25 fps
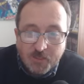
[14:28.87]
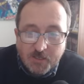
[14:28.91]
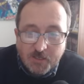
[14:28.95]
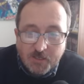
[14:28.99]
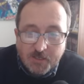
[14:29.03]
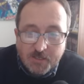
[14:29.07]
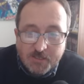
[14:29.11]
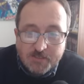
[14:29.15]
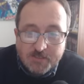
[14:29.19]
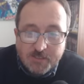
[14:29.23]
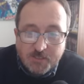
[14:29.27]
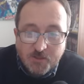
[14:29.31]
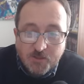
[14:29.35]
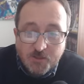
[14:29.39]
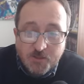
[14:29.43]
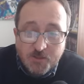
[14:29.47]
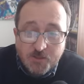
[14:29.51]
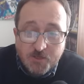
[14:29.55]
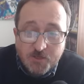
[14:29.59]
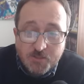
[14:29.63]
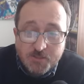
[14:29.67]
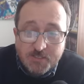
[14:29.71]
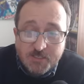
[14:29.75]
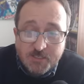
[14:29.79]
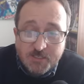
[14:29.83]
He's had
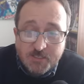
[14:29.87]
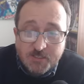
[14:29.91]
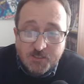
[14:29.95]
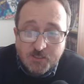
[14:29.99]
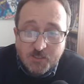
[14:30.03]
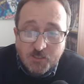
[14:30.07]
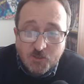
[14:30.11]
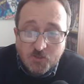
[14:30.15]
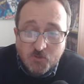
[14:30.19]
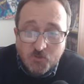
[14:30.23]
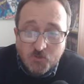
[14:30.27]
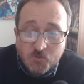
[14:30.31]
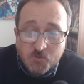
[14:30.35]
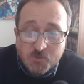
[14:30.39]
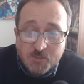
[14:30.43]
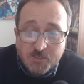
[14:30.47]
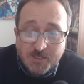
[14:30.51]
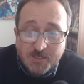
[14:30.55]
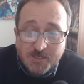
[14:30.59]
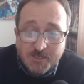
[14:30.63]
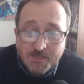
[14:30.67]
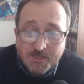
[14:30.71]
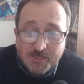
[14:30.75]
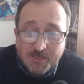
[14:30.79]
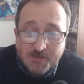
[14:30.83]
13 goals
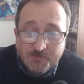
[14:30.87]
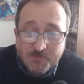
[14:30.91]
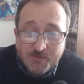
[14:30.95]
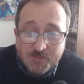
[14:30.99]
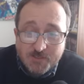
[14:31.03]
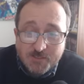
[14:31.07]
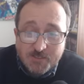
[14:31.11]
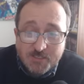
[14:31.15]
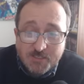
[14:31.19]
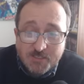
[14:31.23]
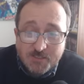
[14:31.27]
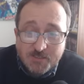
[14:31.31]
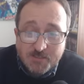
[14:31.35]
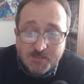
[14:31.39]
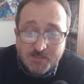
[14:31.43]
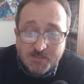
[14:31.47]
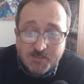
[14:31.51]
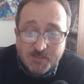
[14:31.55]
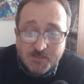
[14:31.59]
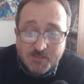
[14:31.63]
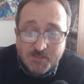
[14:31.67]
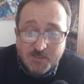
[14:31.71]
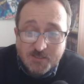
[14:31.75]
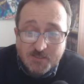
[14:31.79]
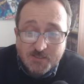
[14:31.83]
and 11 assists this
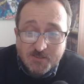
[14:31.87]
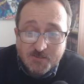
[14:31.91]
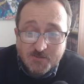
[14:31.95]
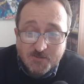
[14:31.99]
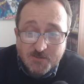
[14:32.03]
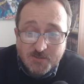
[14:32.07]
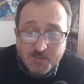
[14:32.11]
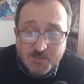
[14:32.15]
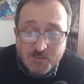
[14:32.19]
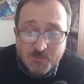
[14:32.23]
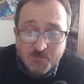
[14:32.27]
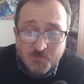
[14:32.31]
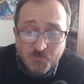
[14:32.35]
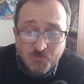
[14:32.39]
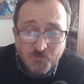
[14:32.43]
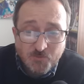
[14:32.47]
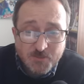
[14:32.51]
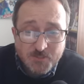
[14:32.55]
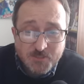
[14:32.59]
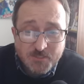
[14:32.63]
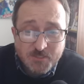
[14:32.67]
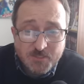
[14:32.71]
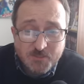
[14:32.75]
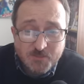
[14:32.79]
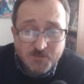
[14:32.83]
season. This is
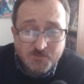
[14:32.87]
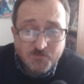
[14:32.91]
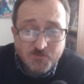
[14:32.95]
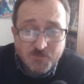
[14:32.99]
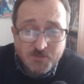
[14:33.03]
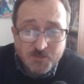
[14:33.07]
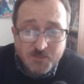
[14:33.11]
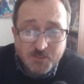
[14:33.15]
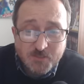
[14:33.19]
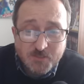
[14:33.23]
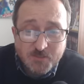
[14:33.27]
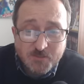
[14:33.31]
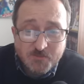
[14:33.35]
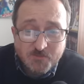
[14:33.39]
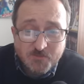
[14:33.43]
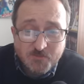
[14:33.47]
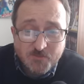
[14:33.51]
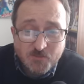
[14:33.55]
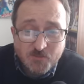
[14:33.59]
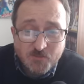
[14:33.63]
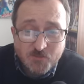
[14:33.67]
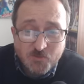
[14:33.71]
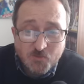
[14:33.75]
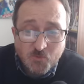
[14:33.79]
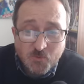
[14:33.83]
pretty good returns. So it's
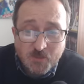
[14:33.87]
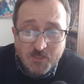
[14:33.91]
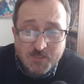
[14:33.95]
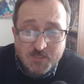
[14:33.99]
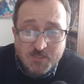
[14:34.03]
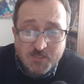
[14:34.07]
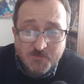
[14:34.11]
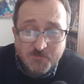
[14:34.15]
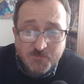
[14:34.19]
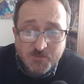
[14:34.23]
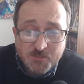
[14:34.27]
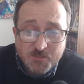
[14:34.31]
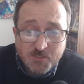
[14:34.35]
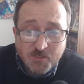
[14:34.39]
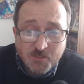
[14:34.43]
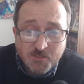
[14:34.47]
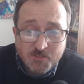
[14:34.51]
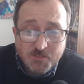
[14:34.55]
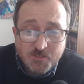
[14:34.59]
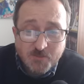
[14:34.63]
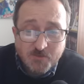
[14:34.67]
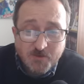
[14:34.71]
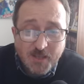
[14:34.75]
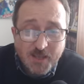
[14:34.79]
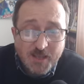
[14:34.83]
cost 27 starts,
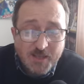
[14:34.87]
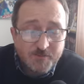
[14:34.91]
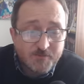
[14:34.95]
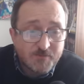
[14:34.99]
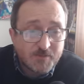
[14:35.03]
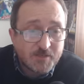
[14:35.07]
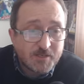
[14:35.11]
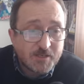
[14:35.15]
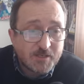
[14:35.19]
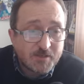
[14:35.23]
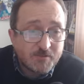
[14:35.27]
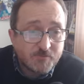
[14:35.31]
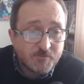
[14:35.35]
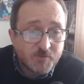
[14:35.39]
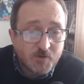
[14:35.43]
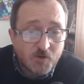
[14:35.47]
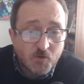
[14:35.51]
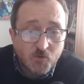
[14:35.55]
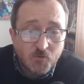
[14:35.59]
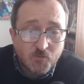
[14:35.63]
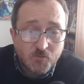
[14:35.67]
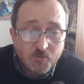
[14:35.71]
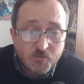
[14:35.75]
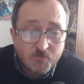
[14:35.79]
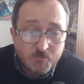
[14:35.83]
so heavily
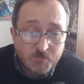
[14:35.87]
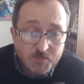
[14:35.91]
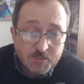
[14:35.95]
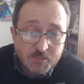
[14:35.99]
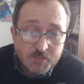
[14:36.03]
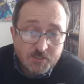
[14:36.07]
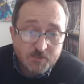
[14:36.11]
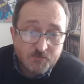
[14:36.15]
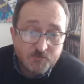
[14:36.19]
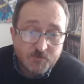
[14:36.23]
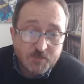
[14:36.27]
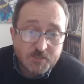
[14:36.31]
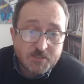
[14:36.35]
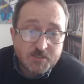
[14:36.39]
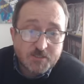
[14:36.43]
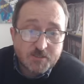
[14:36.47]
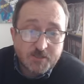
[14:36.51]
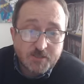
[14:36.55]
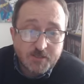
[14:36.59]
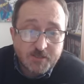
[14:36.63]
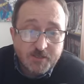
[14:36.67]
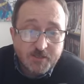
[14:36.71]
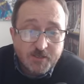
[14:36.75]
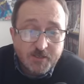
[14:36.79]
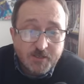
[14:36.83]
involved, particularly
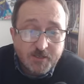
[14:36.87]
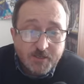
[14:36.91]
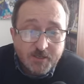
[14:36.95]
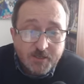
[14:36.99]
recently.